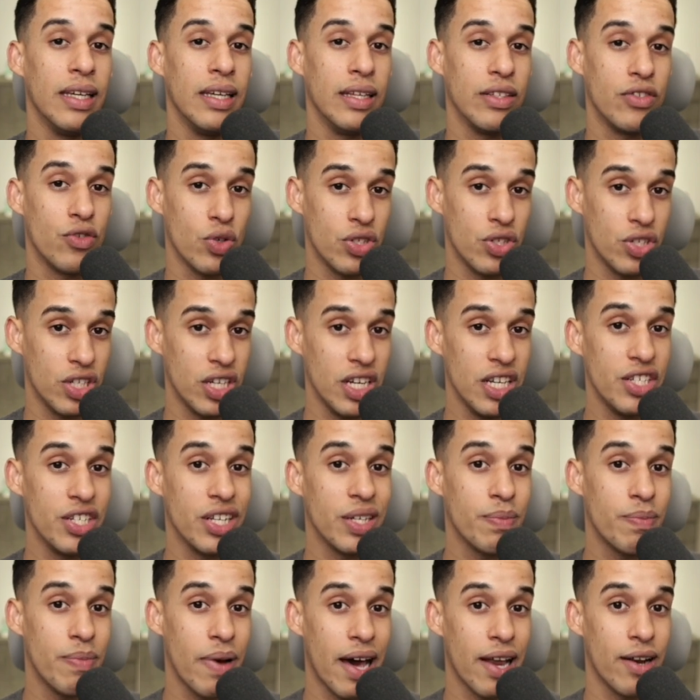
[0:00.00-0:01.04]

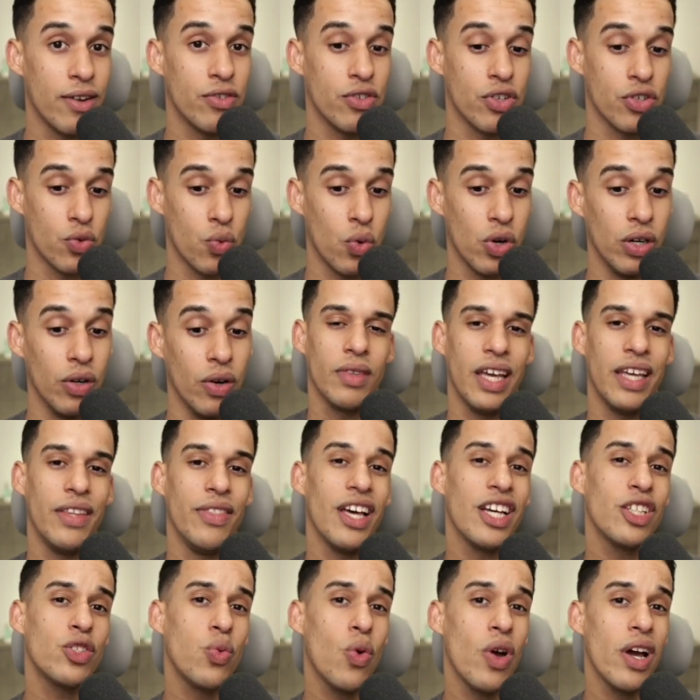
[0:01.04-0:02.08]
strategic patterns as well. And
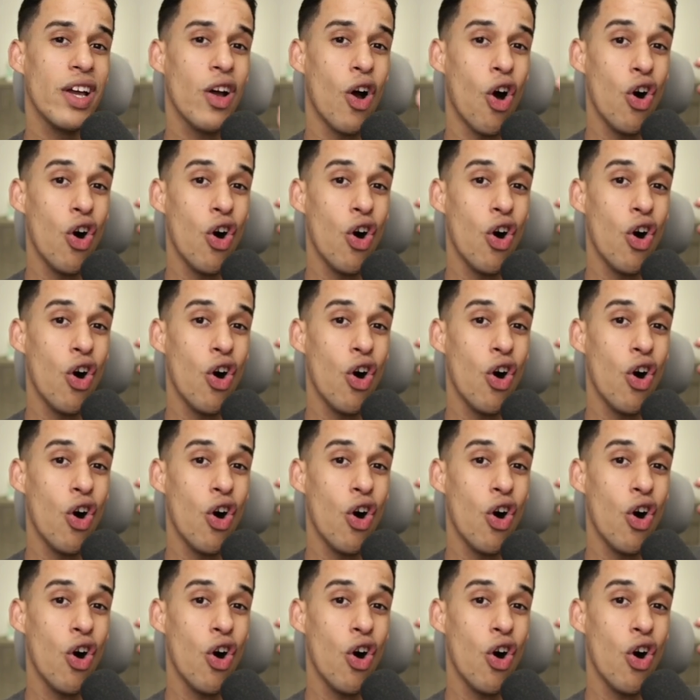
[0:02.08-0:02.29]
that's why